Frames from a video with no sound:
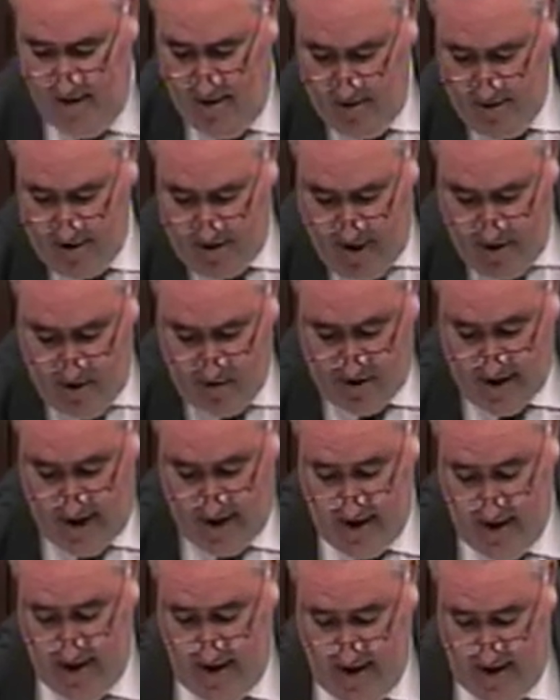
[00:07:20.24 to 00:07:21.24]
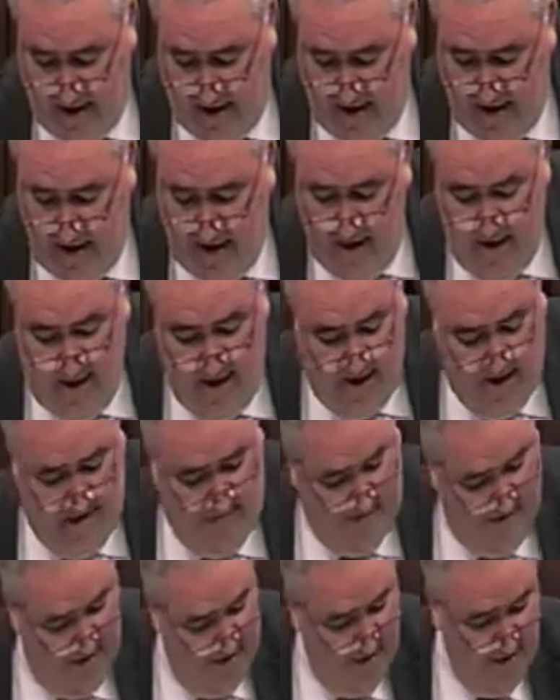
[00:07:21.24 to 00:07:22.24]
always doubt that, and I think
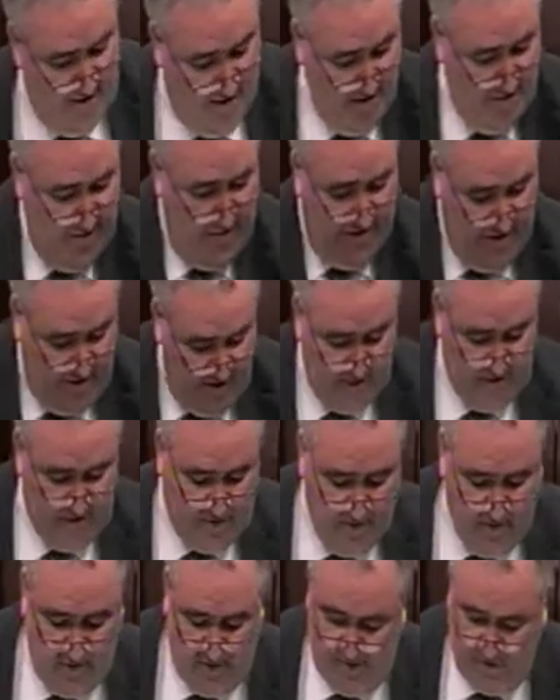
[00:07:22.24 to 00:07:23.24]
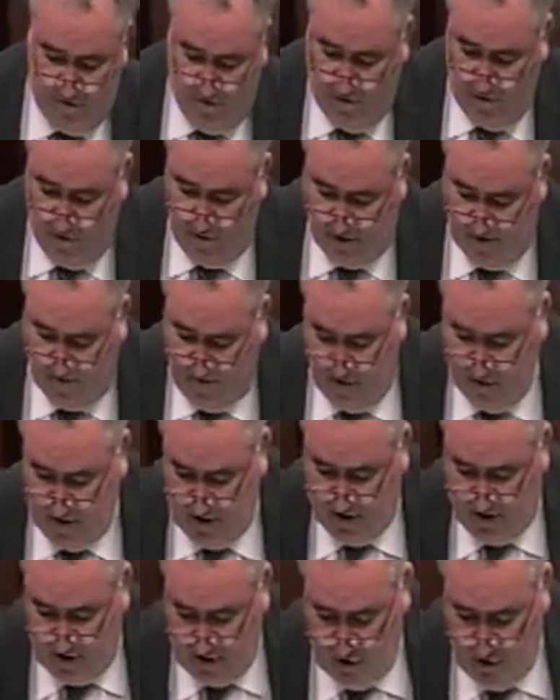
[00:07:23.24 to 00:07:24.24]
if you're obviously going to have the numbers to vote
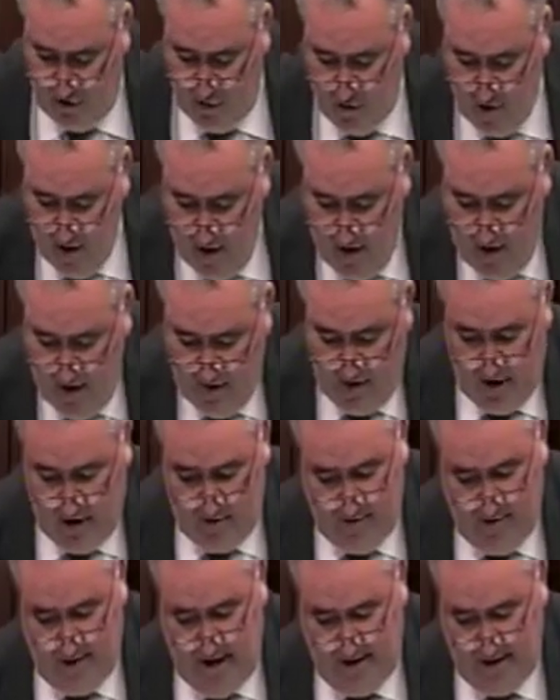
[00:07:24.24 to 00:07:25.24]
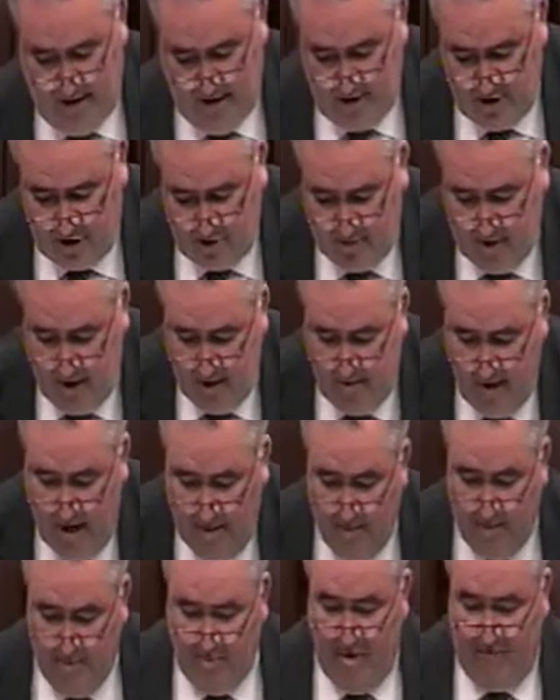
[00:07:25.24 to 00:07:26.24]
this through, but I think there should be an
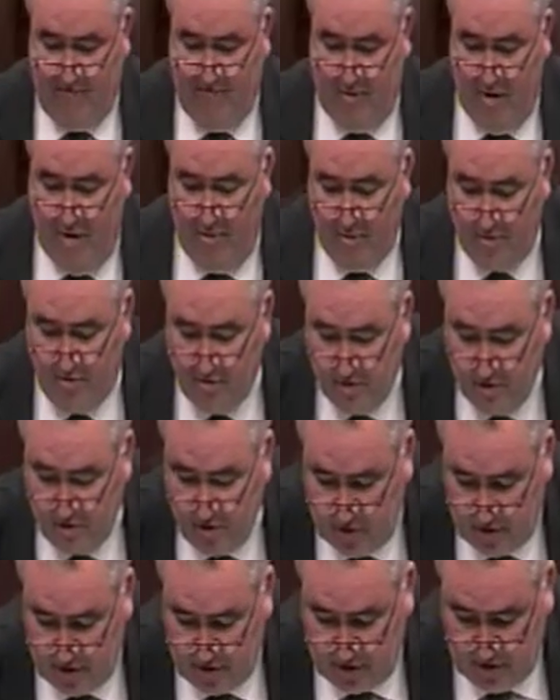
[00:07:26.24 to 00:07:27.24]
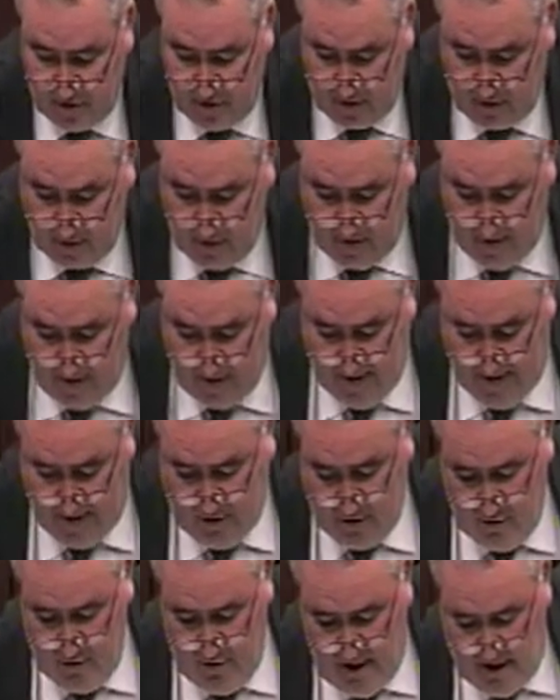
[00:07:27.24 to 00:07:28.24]
amendment brought forward to make
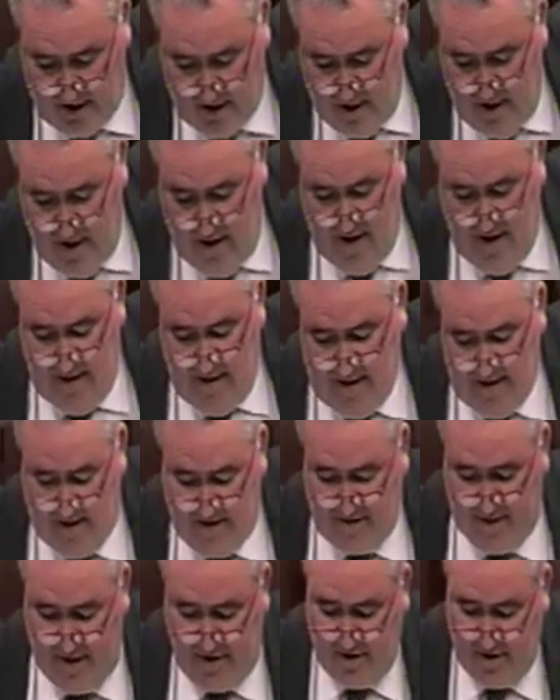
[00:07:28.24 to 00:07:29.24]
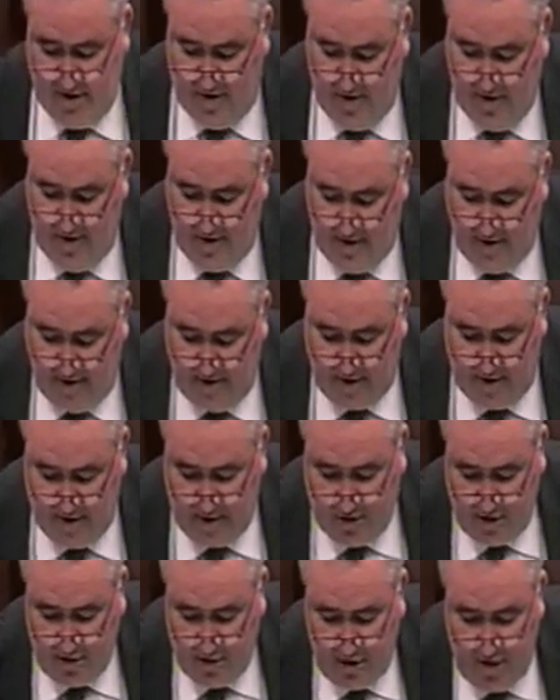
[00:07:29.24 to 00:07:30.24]
sure that Section
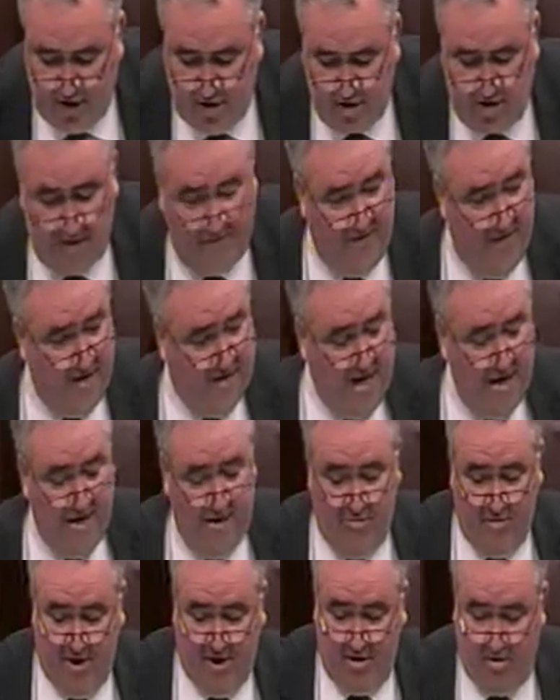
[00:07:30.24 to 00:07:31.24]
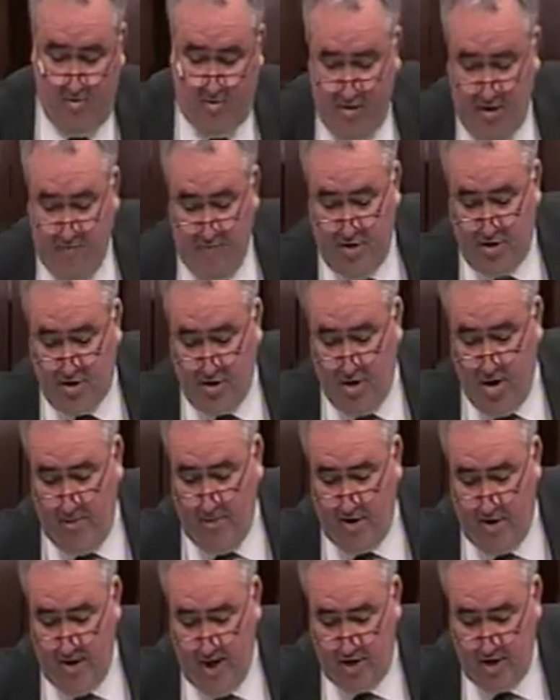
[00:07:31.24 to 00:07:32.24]
13 doesn't affect any right or privilege or
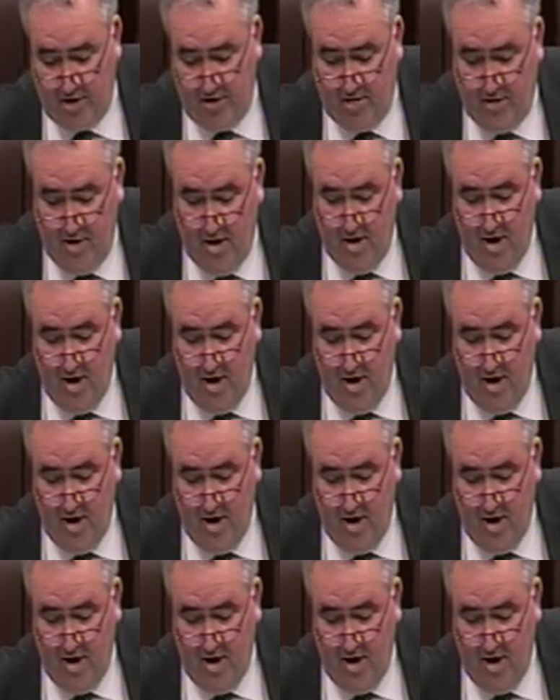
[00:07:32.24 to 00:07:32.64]
obligation or